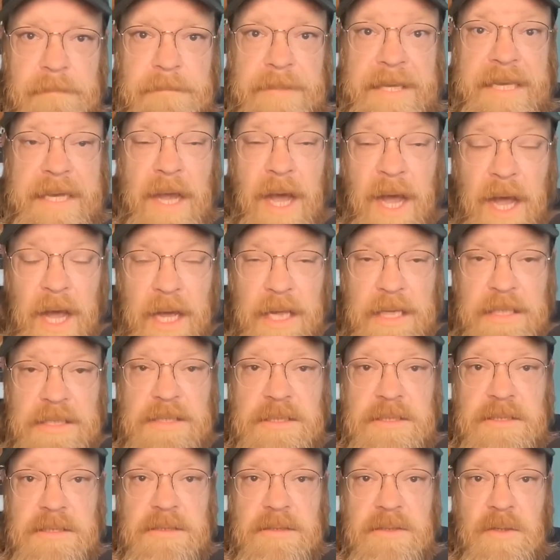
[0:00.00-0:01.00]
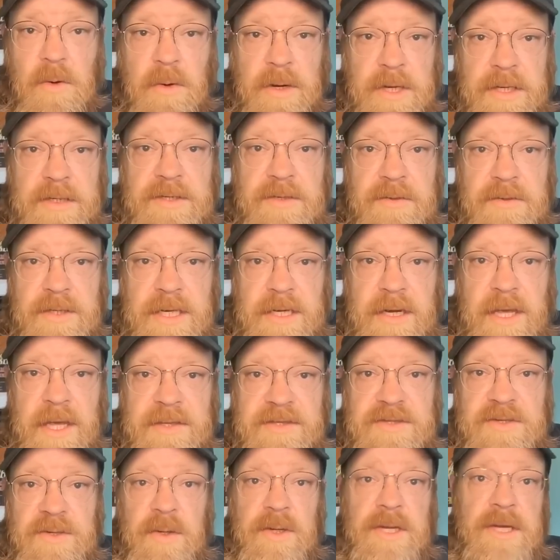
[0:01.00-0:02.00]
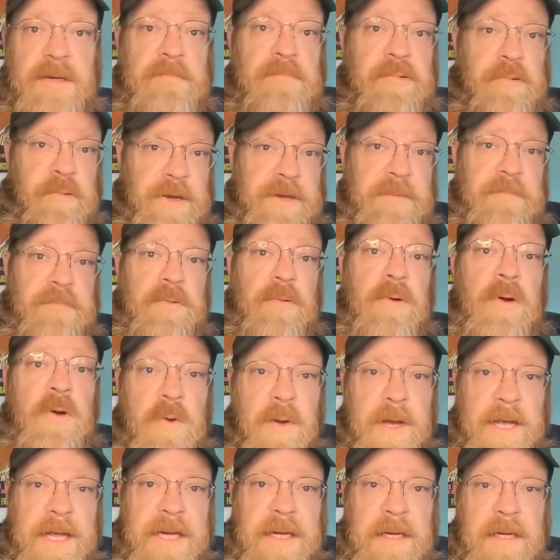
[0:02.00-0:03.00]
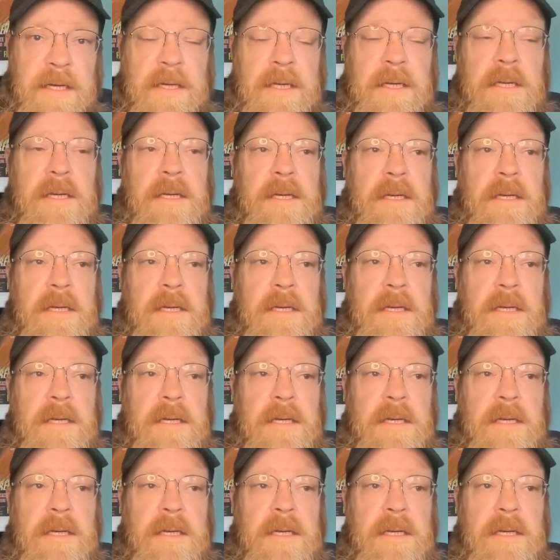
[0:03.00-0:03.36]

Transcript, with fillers: Because, according to the Ninth Circuit pre-Bruen,